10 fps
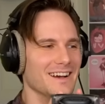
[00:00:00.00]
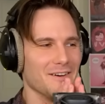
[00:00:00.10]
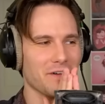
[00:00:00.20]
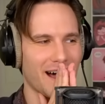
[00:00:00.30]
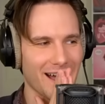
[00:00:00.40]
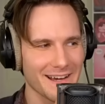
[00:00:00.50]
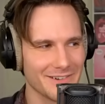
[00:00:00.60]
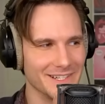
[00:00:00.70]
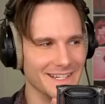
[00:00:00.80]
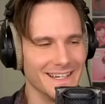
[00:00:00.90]
The
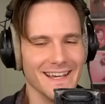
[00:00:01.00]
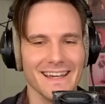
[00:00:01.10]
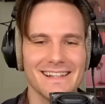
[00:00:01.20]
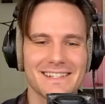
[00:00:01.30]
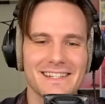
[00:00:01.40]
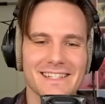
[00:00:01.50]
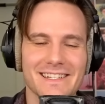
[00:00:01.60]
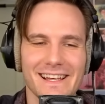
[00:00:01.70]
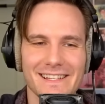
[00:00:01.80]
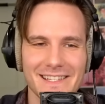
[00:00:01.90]
irony is just
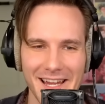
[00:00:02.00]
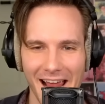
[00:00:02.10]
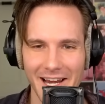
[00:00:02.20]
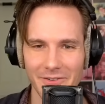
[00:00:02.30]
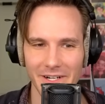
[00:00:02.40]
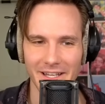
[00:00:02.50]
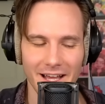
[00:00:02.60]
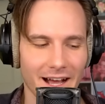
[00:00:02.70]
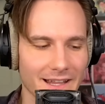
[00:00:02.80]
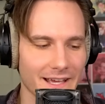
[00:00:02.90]
staggering.
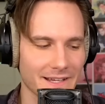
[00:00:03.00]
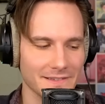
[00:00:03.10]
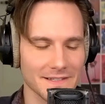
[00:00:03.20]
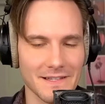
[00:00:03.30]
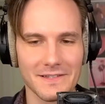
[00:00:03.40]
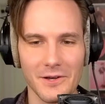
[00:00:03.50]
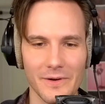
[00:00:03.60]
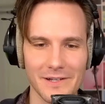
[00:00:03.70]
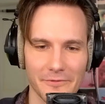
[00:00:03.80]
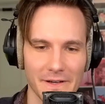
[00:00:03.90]
I like this. It's so
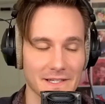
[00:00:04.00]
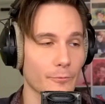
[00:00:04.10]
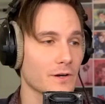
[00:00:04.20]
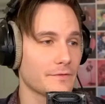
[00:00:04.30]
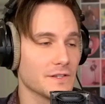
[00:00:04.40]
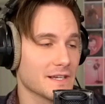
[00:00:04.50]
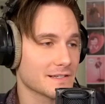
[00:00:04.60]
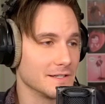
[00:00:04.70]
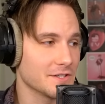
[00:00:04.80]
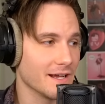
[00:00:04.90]
in your face. I wonder if this
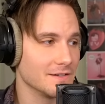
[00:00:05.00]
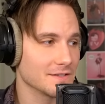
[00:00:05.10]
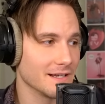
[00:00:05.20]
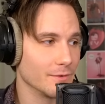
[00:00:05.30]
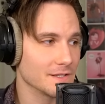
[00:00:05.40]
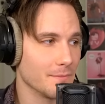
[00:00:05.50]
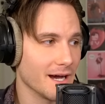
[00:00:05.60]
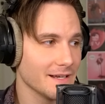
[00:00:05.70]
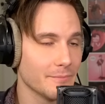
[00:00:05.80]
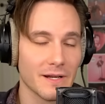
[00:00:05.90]
actually changes anyone's
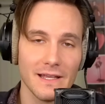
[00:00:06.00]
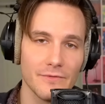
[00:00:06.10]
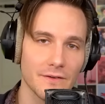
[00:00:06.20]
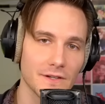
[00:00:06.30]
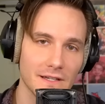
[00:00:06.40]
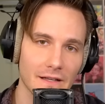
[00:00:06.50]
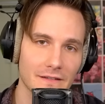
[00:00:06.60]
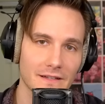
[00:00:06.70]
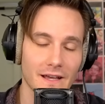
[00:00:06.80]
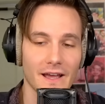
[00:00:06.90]
mind, but even if it
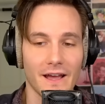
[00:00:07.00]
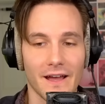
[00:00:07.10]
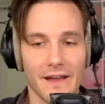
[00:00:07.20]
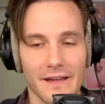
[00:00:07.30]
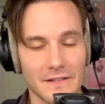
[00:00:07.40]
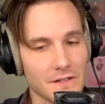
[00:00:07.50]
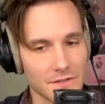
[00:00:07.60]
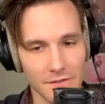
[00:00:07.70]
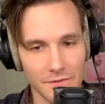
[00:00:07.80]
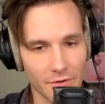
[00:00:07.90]
doesn't, it's such a
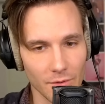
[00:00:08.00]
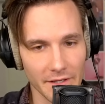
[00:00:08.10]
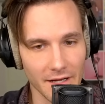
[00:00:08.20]
good trolling.